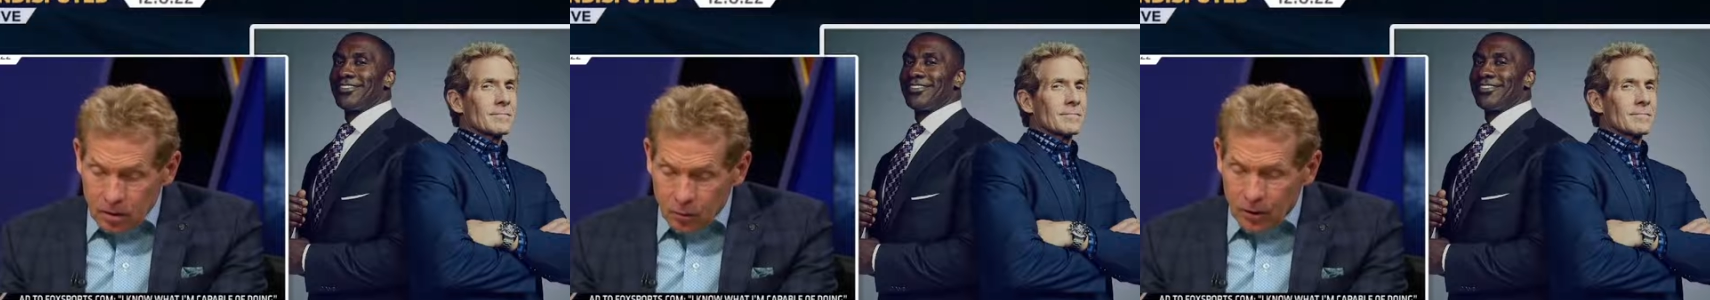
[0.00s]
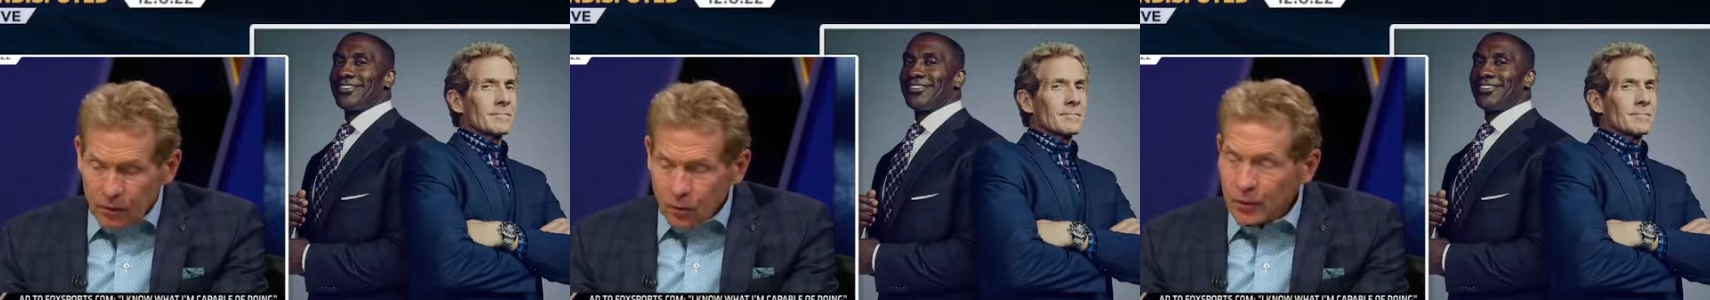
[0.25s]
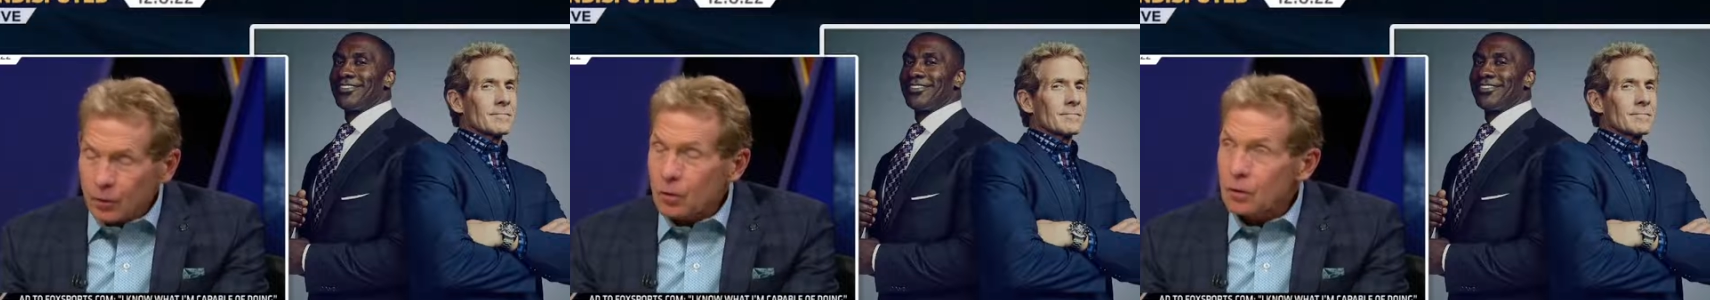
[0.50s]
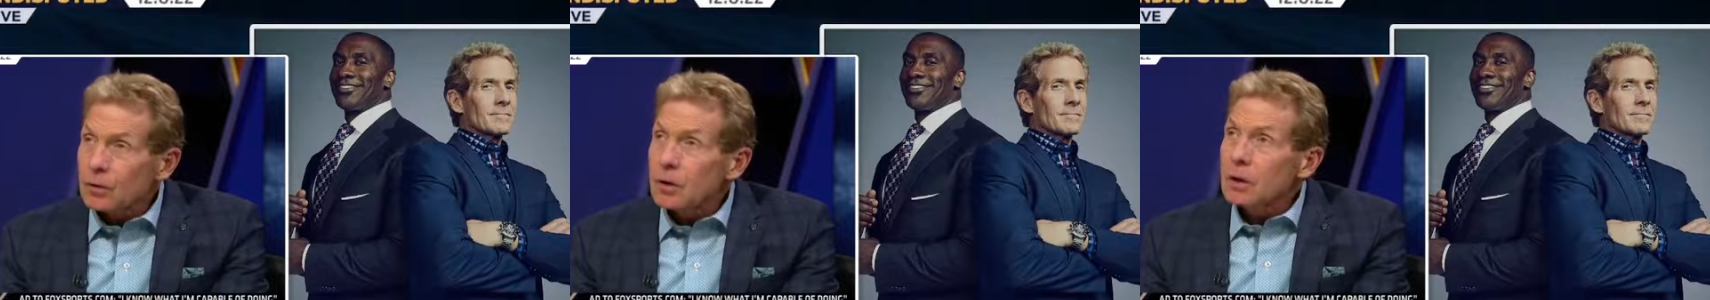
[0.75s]
Speaker 1: We, we
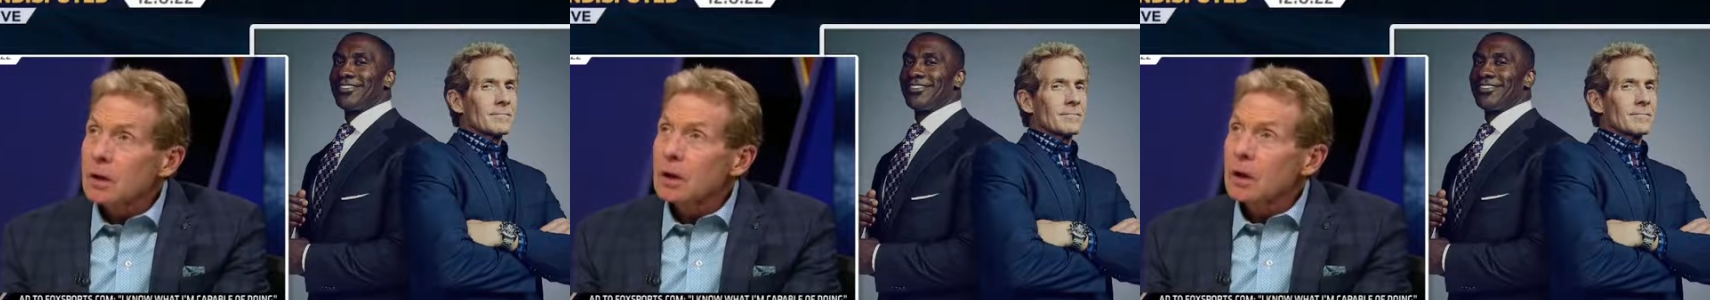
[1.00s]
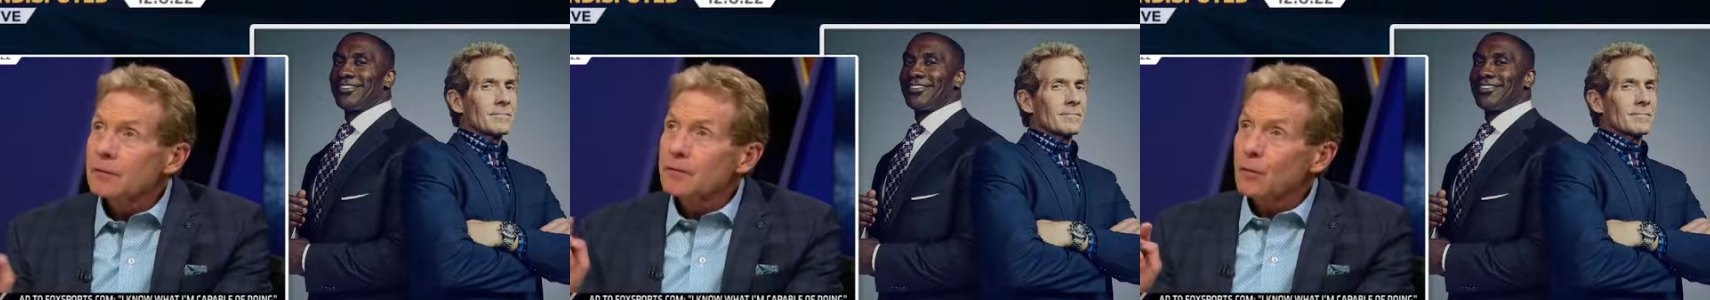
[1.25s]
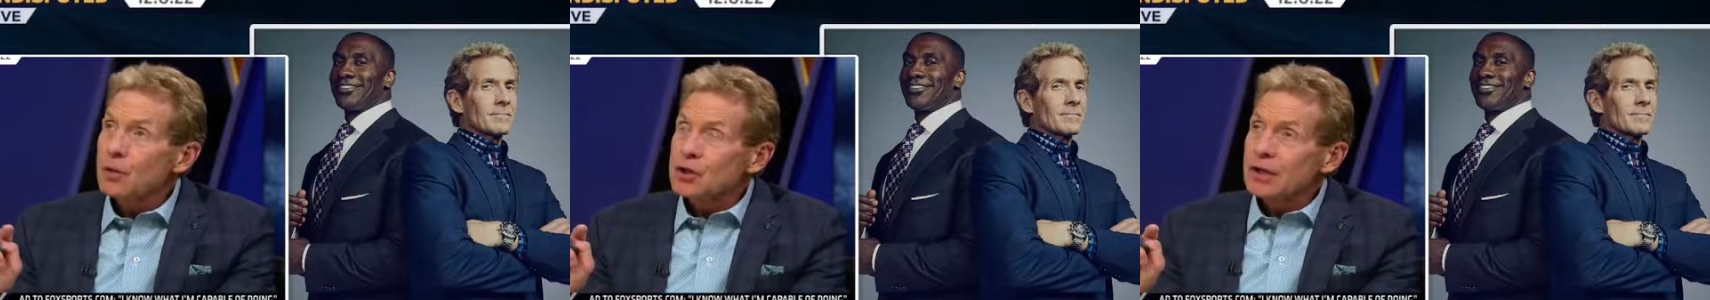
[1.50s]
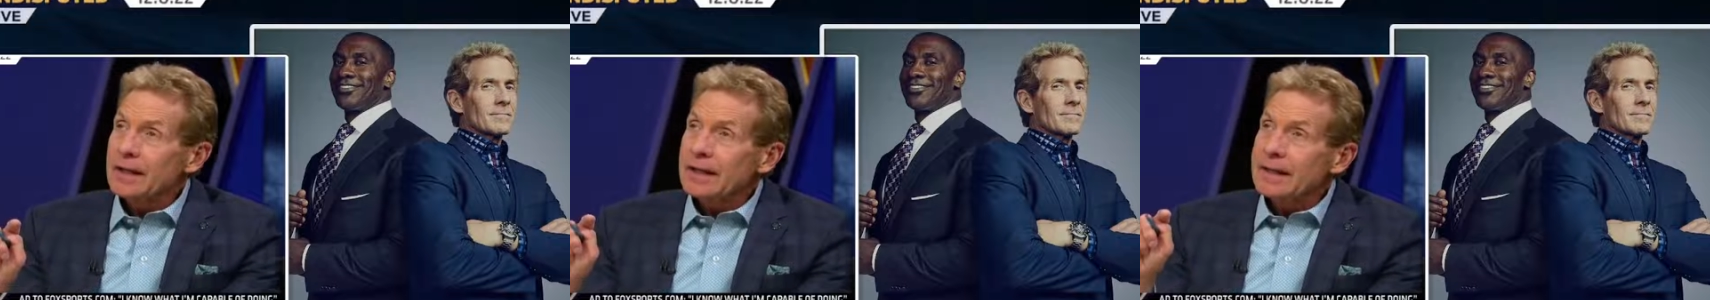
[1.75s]
were
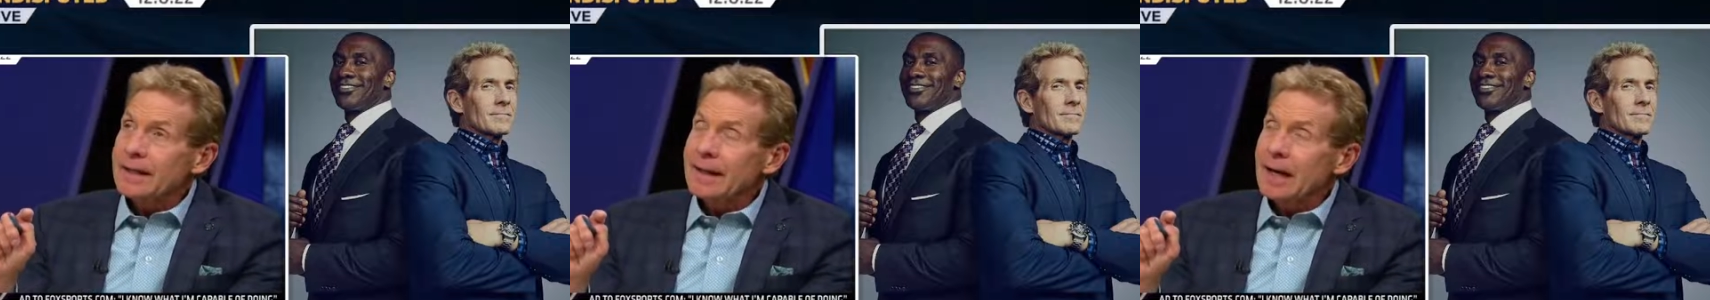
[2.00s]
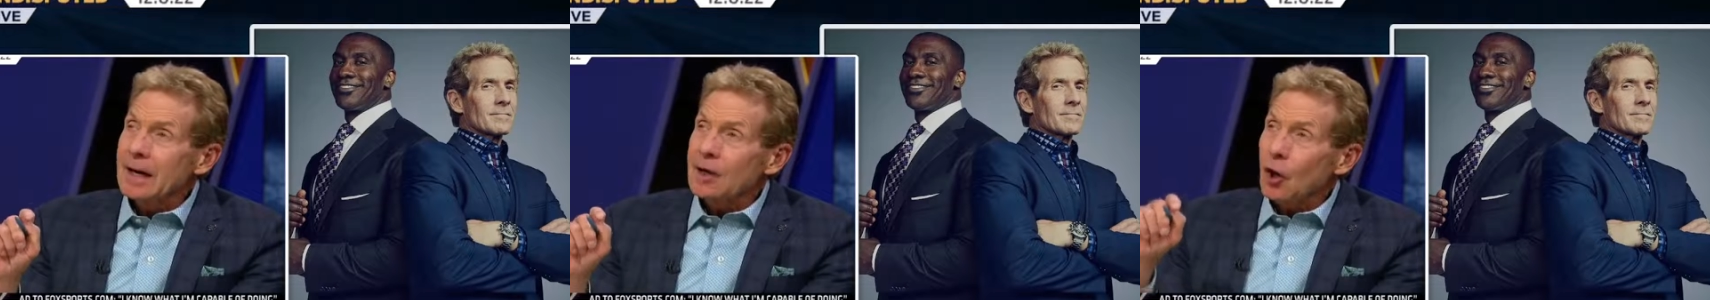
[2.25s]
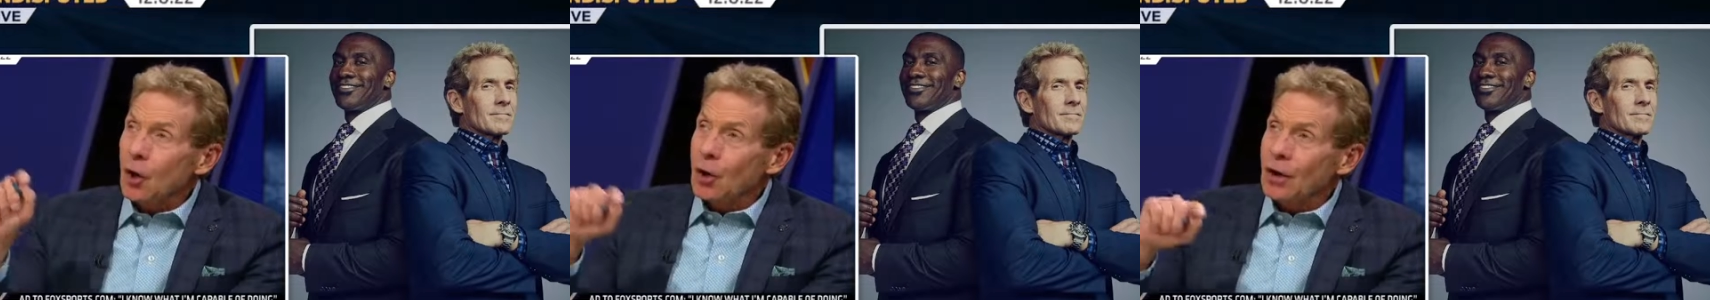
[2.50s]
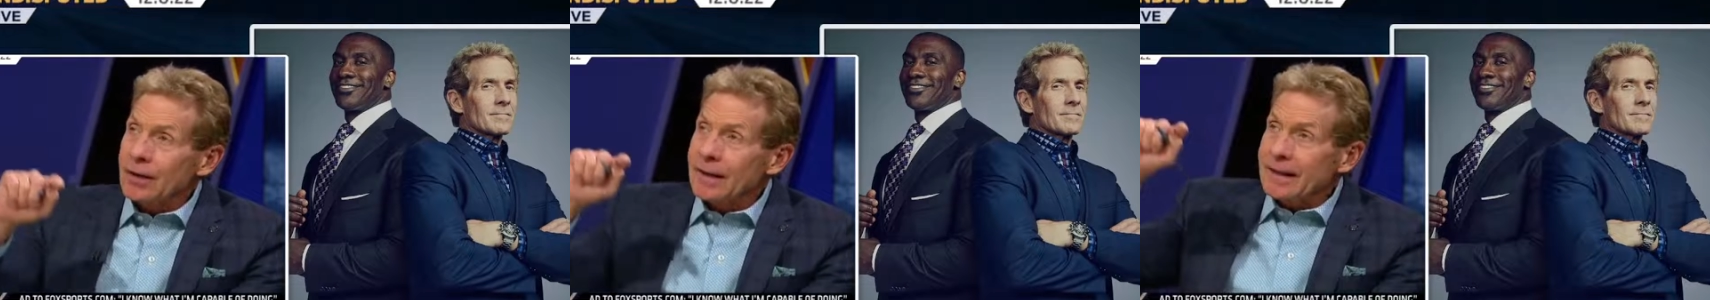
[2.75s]
unfortunately not
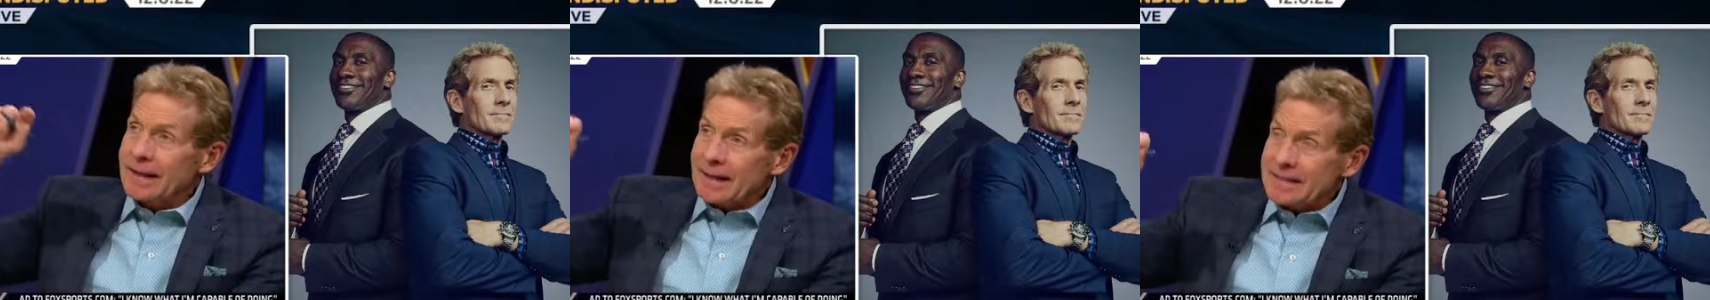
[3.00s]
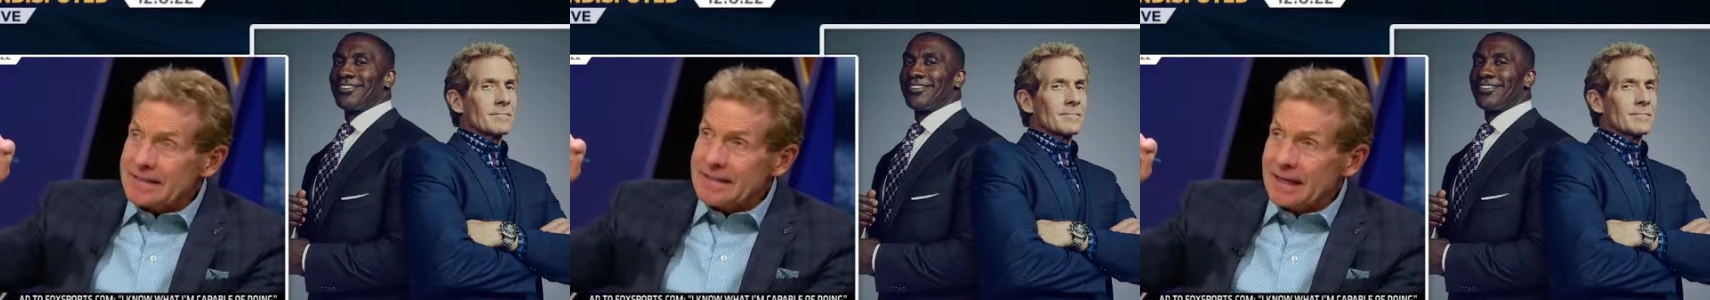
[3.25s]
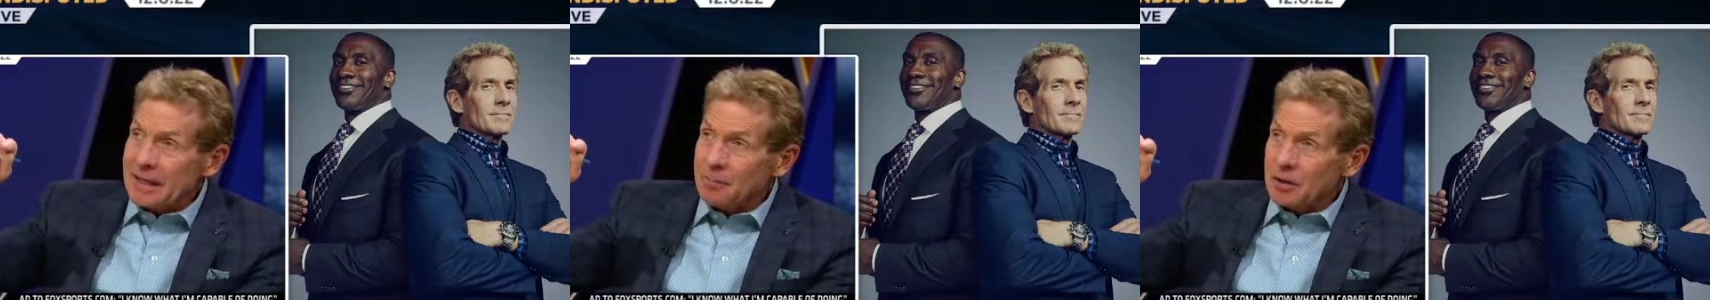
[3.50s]
on the next day